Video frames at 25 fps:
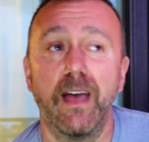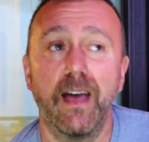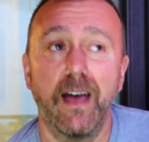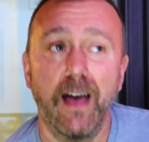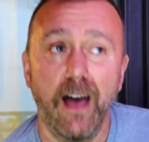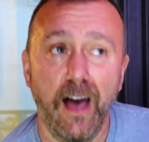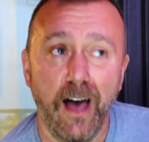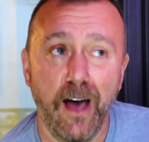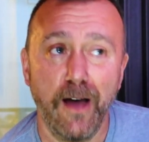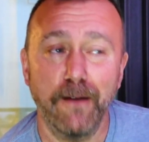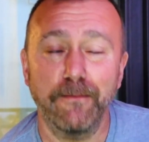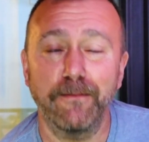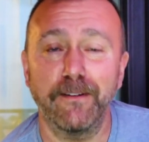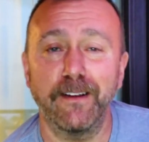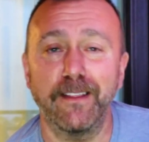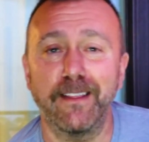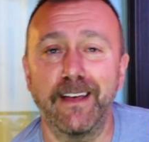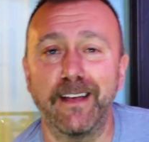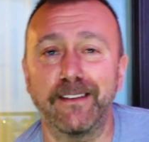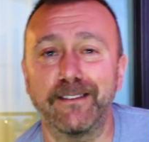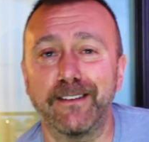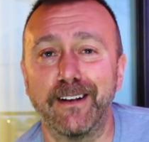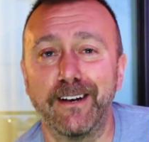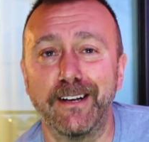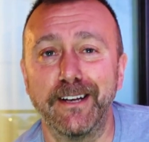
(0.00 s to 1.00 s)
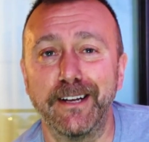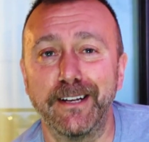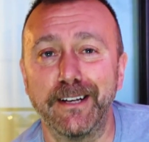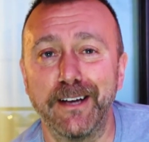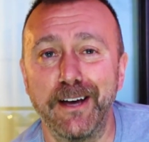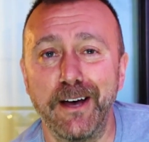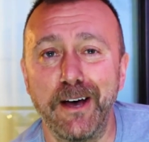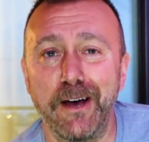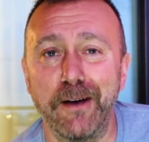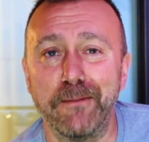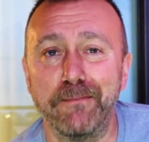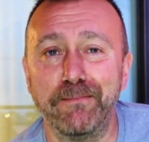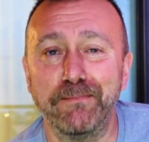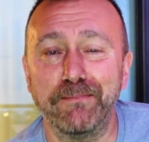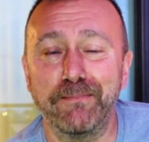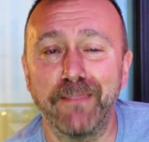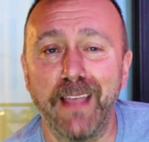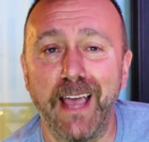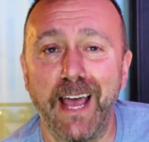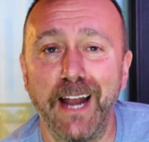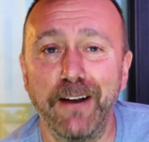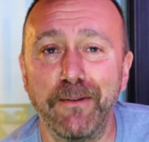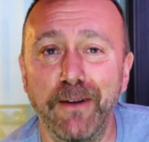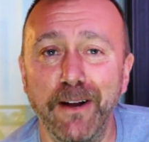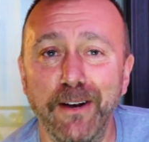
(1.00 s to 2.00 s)
Hopefully that's cleared it up.
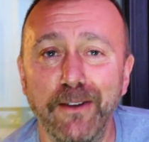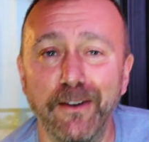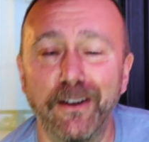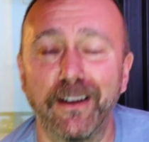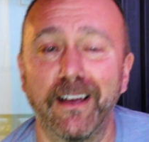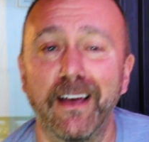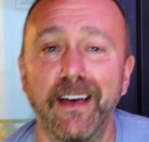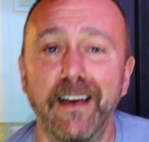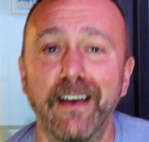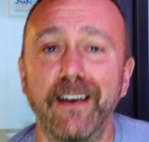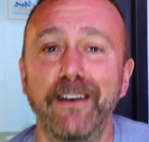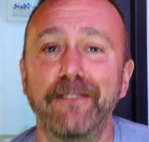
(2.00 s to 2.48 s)
Anyway, look,